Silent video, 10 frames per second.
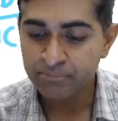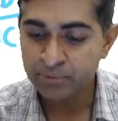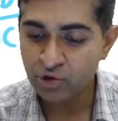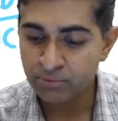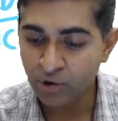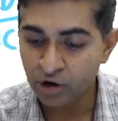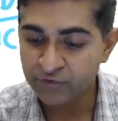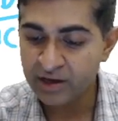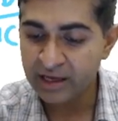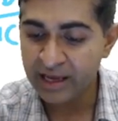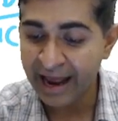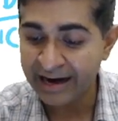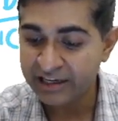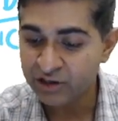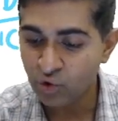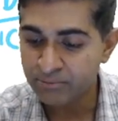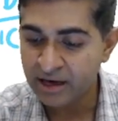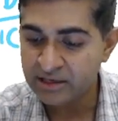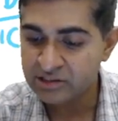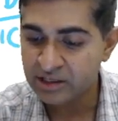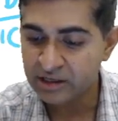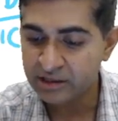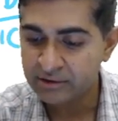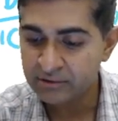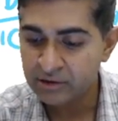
Pleomorphic adenoma is there,